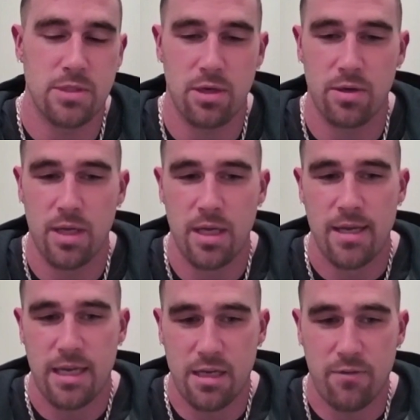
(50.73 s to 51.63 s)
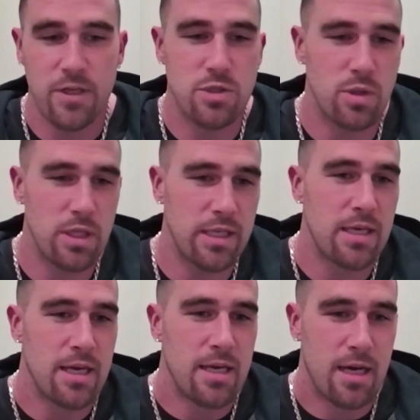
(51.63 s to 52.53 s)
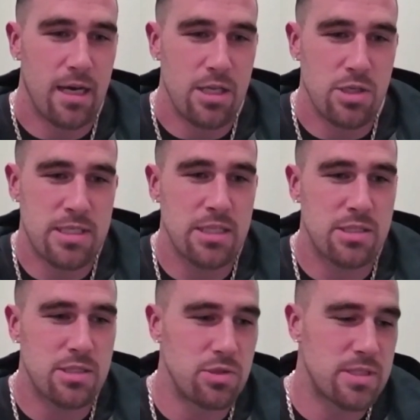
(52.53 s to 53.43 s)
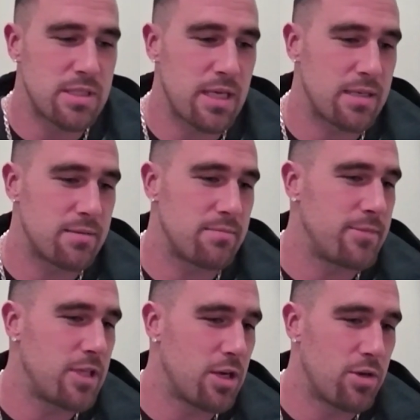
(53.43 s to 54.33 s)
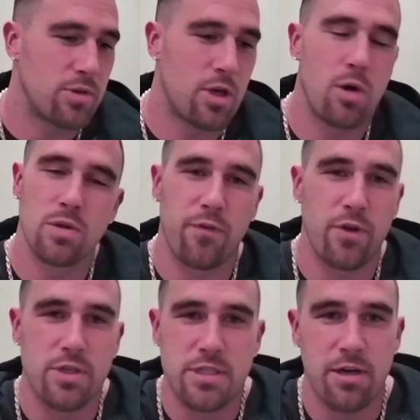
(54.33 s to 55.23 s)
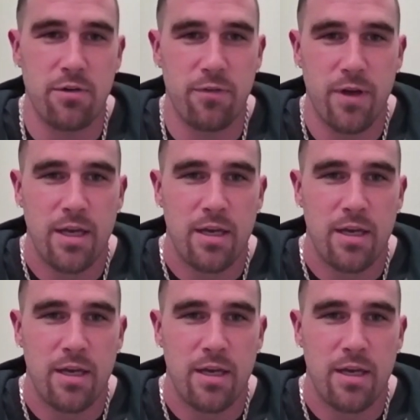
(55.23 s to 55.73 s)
So individually, uh, you set you set you know goals for yourself.